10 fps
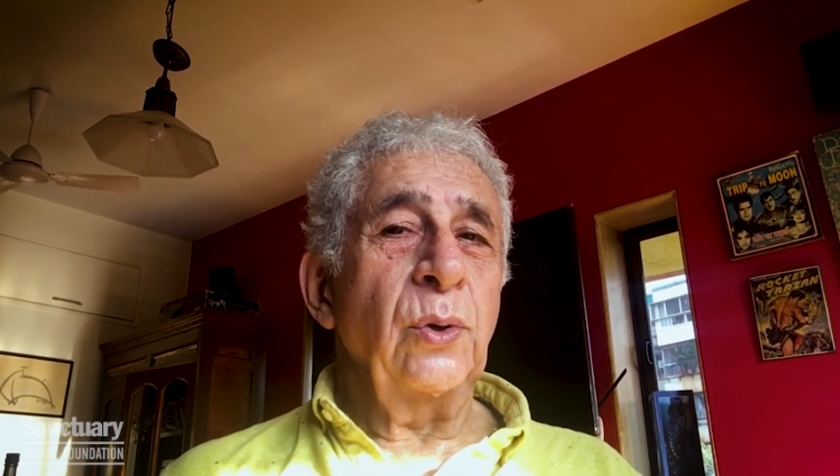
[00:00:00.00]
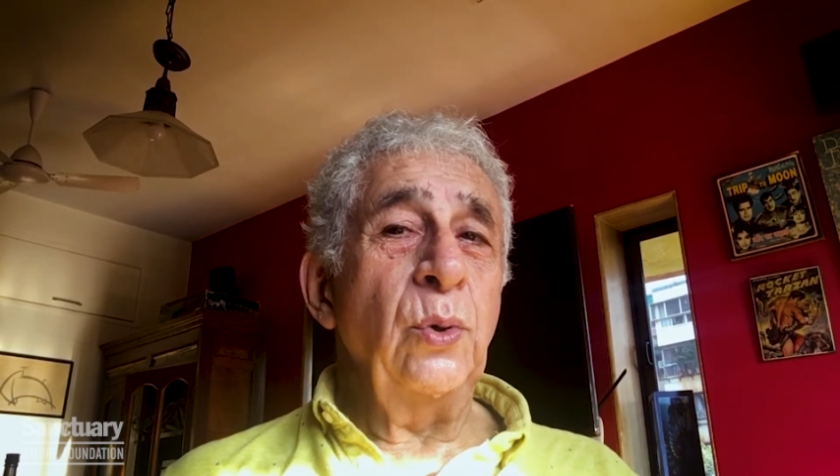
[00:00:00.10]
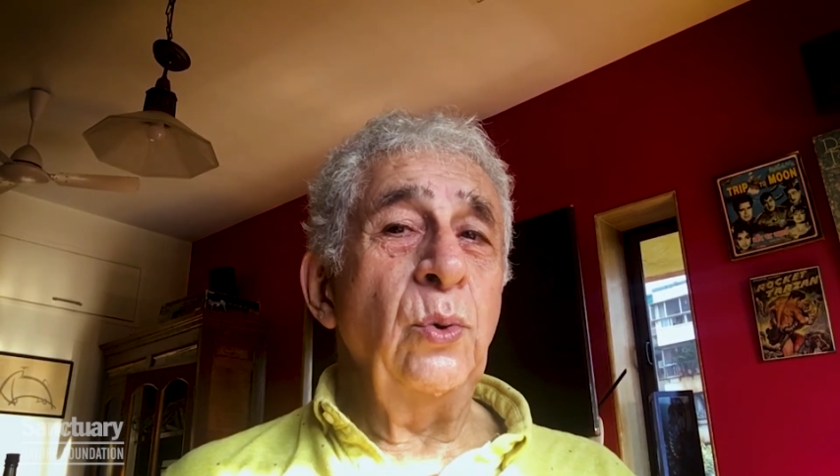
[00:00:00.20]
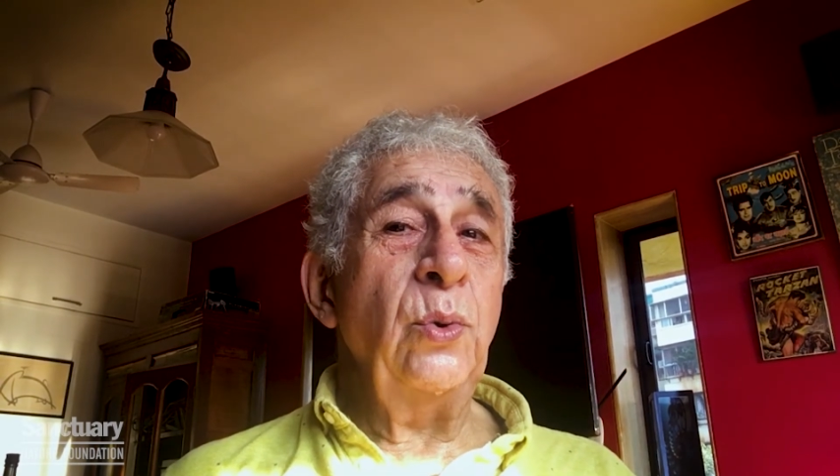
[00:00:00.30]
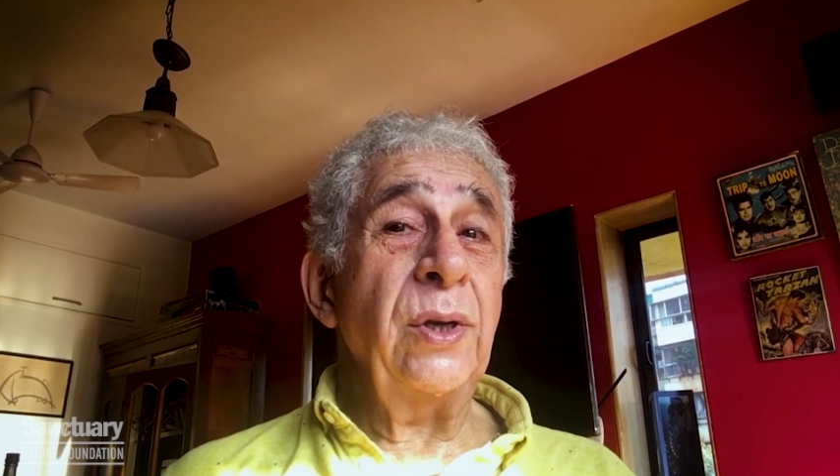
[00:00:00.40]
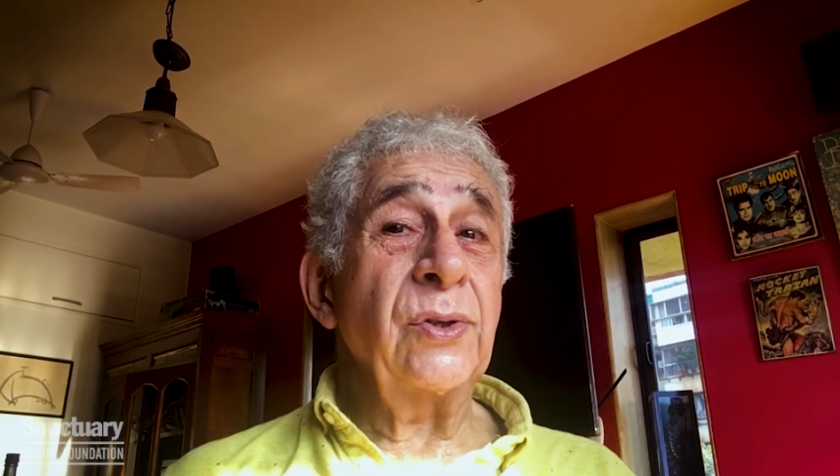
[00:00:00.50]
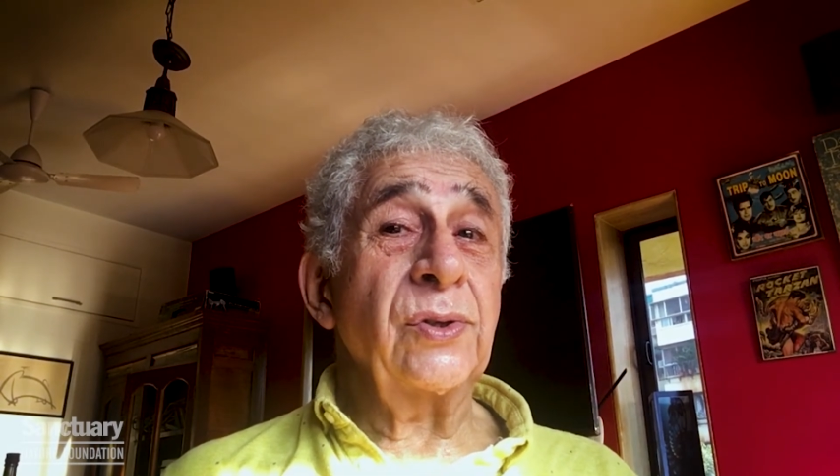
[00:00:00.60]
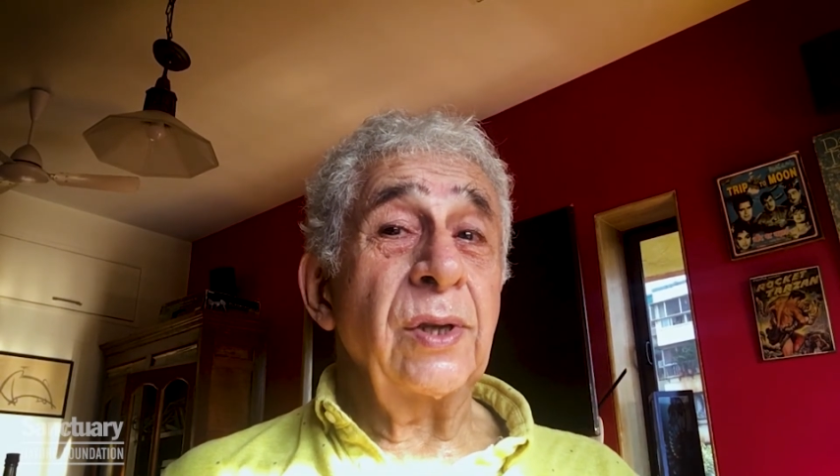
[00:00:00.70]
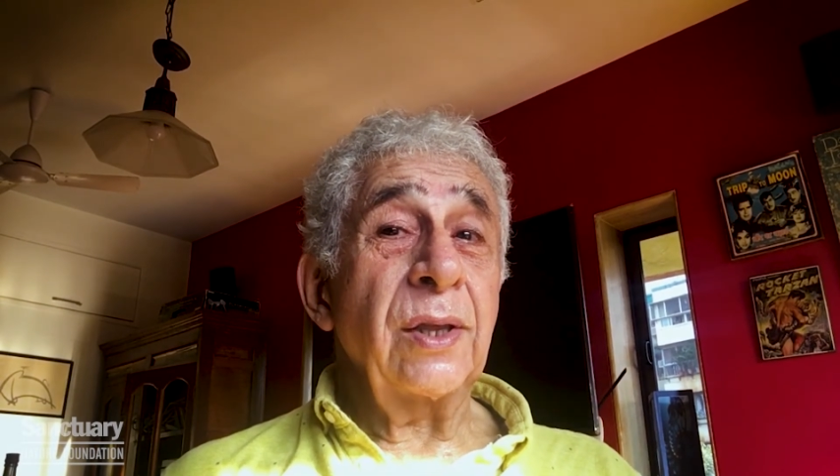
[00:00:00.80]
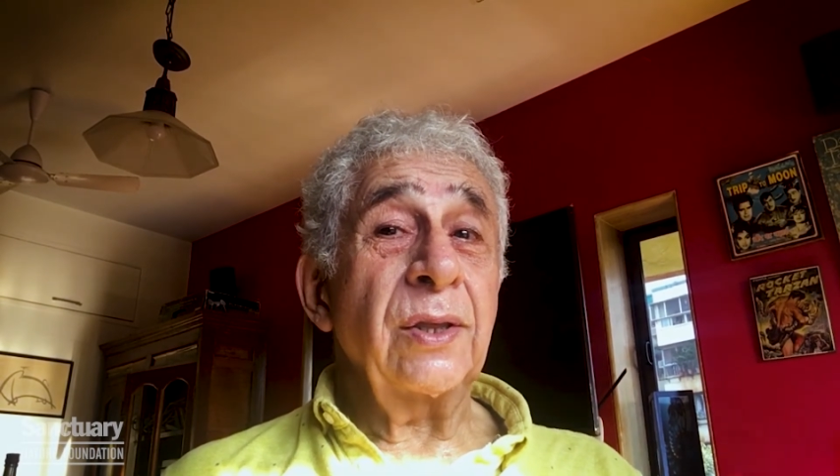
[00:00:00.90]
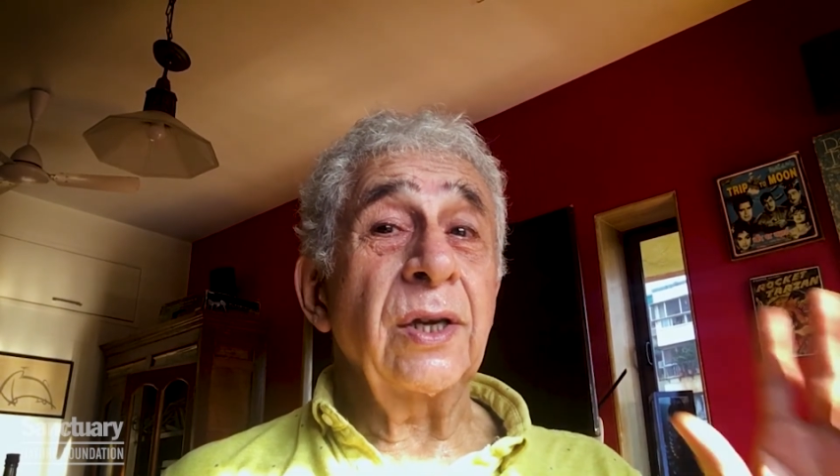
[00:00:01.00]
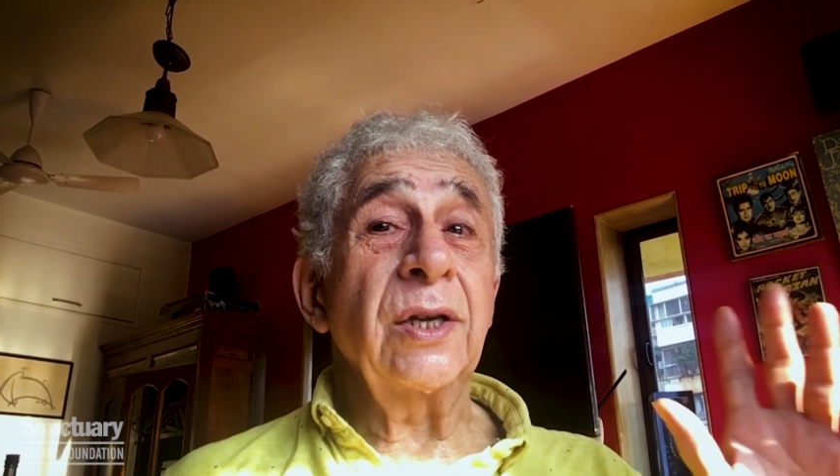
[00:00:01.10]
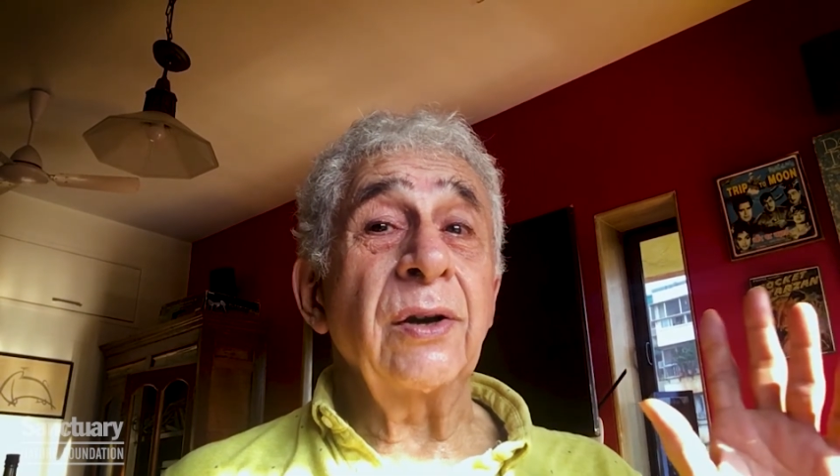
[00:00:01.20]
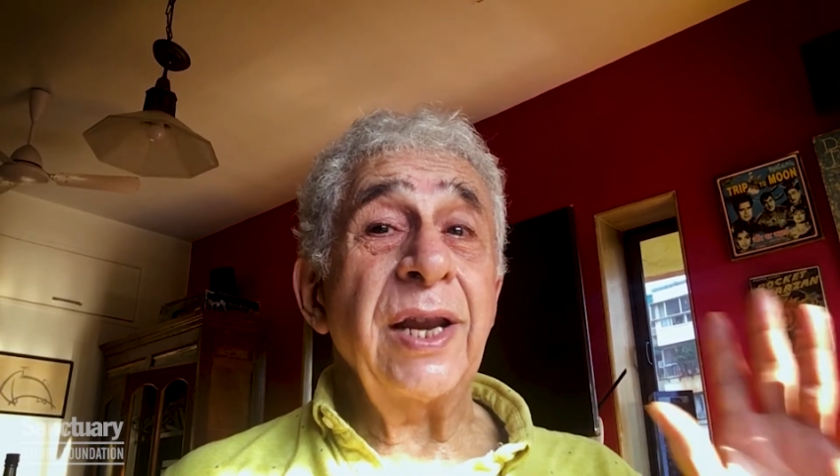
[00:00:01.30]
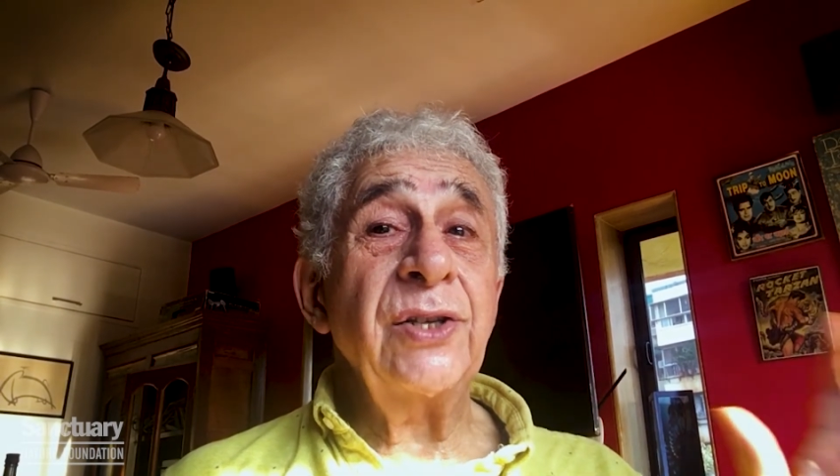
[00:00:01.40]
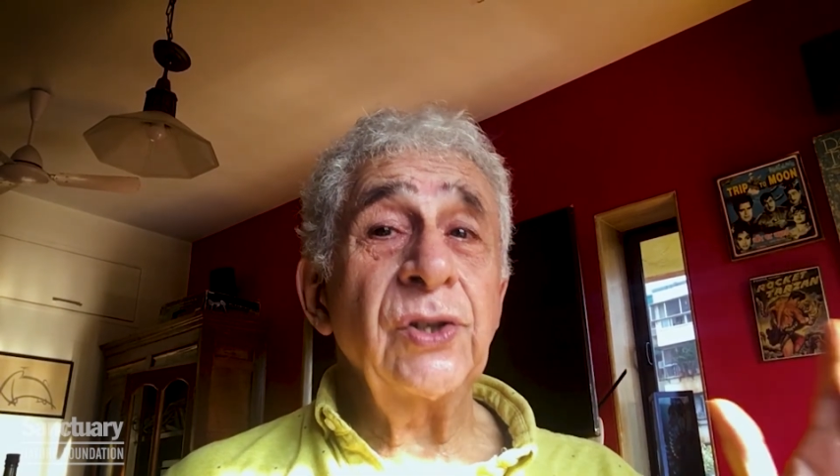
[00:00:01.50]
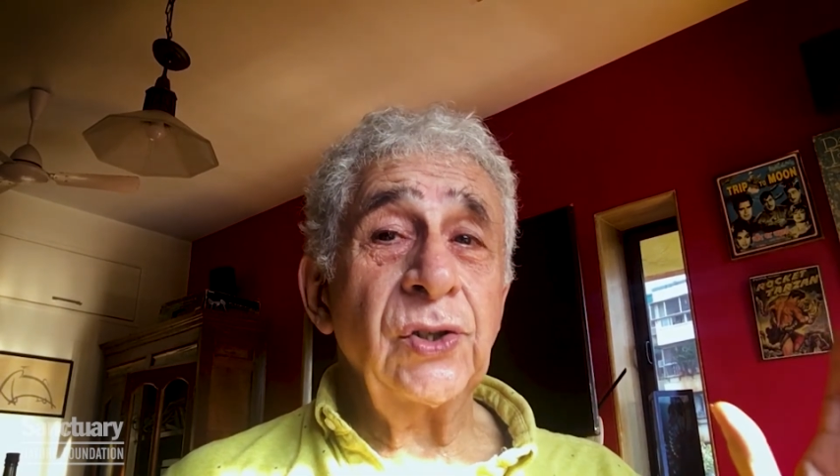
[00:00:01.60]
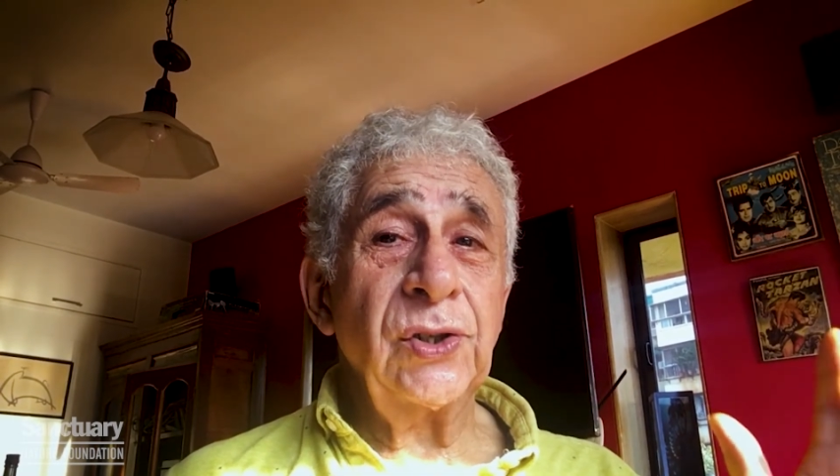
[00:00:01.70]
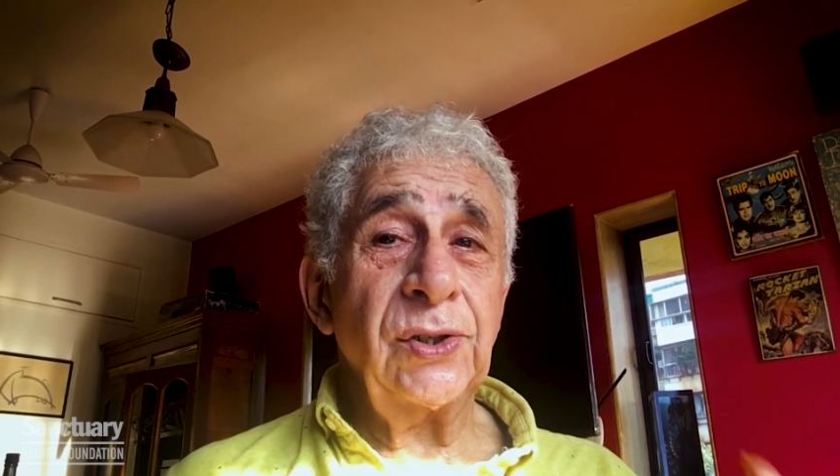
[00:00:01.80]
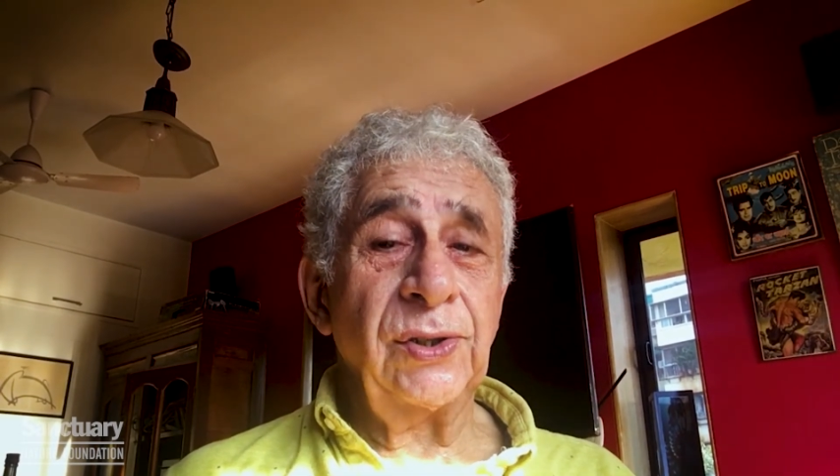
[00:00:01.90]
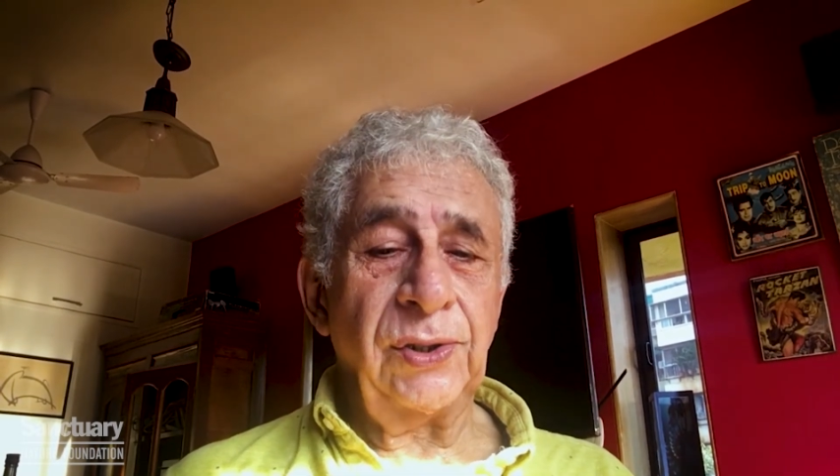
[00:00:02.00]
who is the greatest?